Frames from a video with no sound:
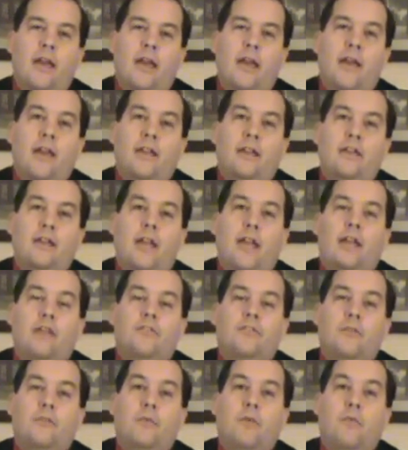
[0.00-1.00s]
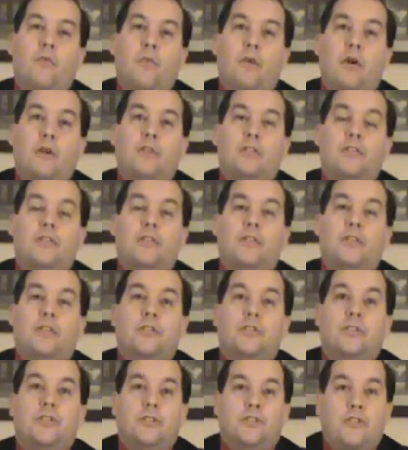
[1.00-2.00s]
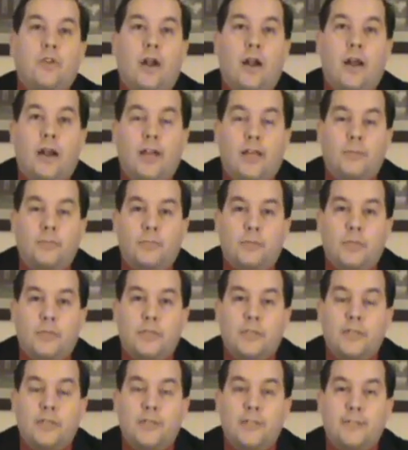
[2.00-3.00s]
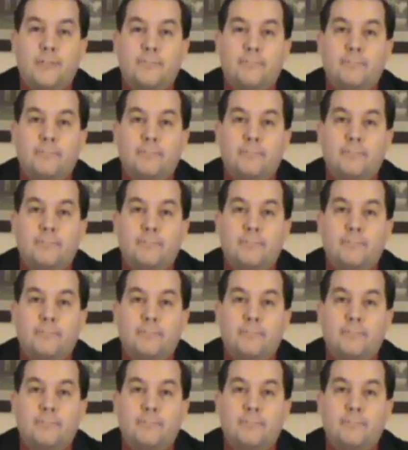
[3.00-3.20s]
And he takes them and washes the stripes.